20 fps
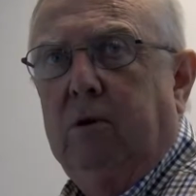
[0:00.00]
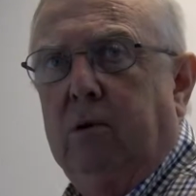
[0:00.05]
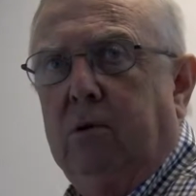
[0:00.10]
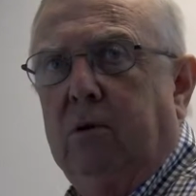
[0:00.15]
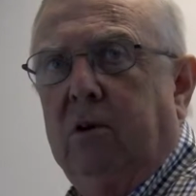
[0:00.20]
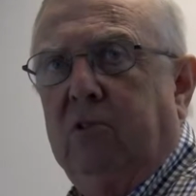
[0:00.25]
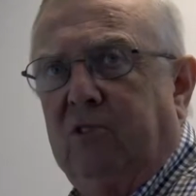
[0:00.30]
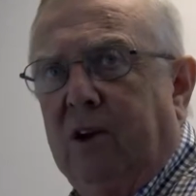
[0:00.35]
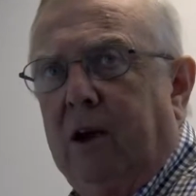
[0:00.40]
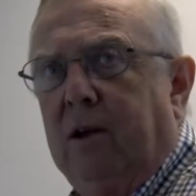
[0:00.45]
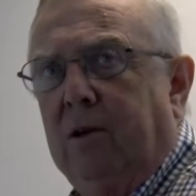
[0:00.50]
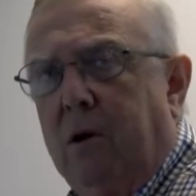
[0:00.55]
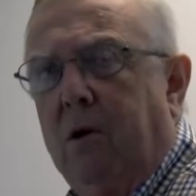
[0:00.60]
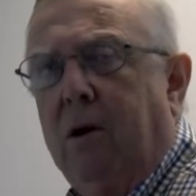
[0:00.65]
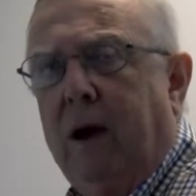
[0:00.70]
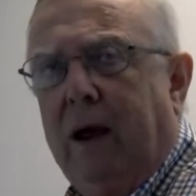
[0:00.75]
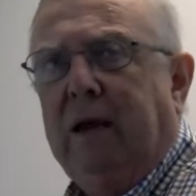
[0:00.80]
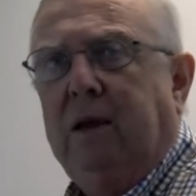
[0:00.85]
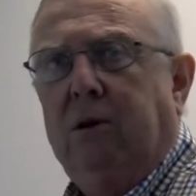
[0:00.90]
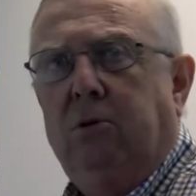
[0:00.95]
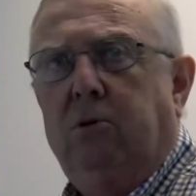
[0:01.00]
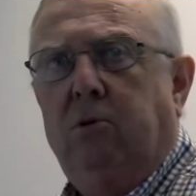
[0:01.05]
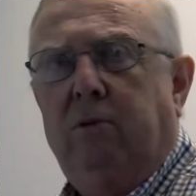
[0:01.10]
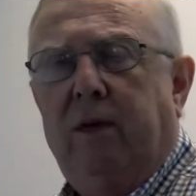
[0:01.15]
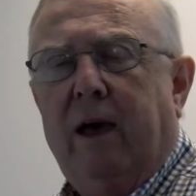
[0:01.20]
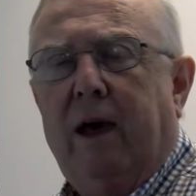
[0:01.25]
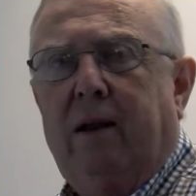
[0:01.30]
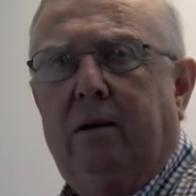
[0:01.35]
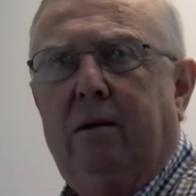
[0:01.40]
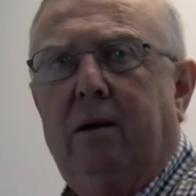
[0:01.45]
do to say, no, I can do
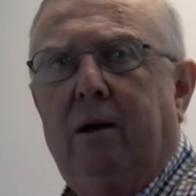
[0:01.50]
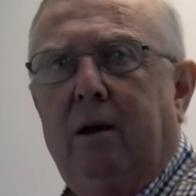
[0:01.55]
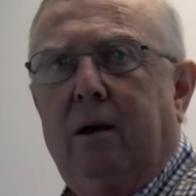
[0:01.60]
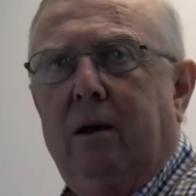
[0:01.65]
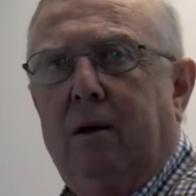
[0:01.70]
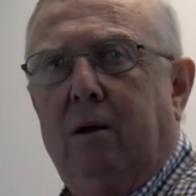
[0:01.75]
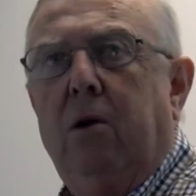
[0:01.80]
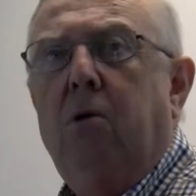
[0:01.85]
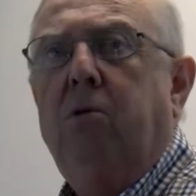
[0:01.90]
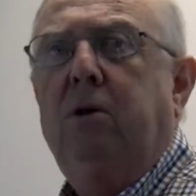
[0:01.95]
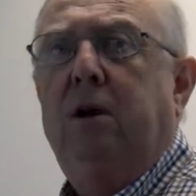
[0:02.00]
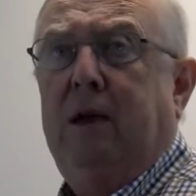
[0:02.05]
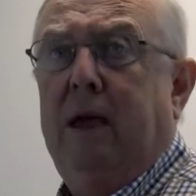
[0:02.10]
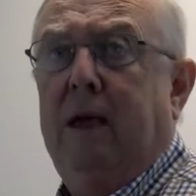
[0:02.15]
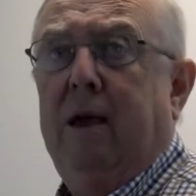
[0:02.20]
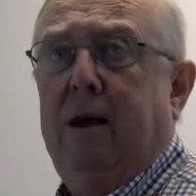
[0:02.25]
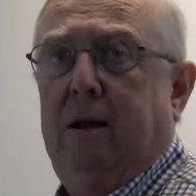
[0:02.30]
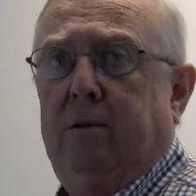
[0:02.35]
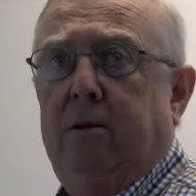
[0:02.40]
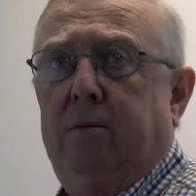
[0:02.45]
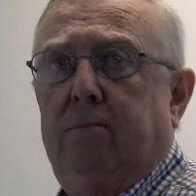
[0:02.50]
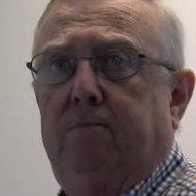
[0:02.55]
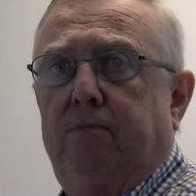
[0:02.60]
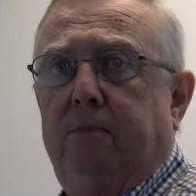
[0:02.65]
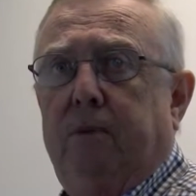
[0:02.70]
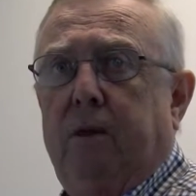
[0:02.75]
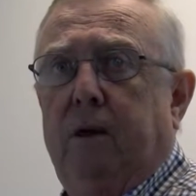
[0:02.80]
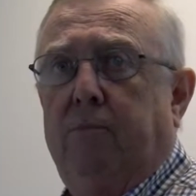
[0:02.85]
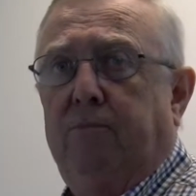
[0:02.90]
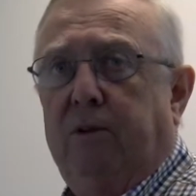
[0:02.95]
that. No, you can't.
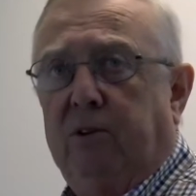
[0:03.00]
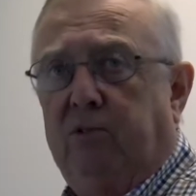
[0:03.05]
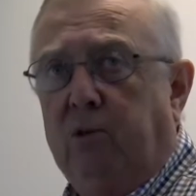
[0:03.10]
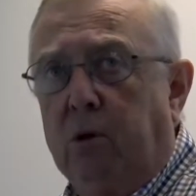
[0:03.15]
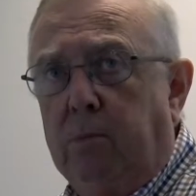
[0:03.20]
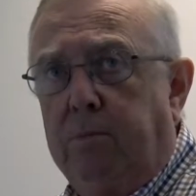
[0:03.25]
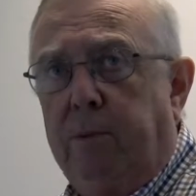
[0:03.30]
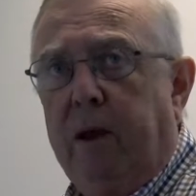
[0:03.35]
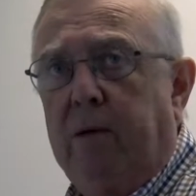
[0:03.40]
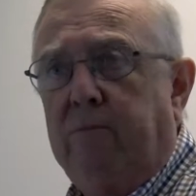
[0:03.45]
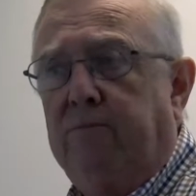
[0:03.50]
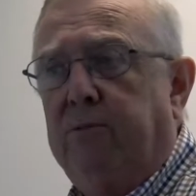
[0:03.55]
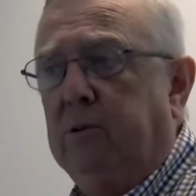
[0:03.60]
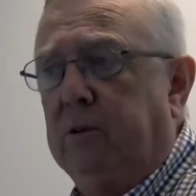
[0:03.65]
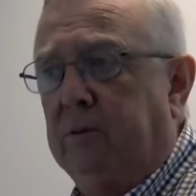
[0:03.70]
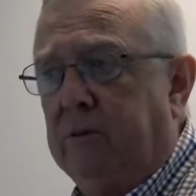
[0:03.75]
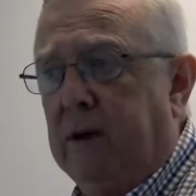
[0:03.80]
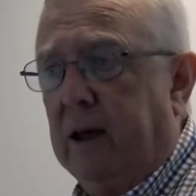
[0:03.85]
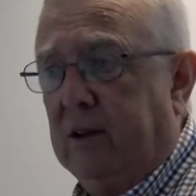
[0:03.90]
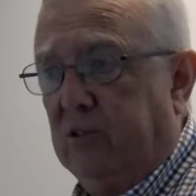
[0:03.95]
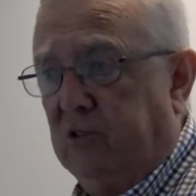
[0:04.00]
If it's too painful, you've got to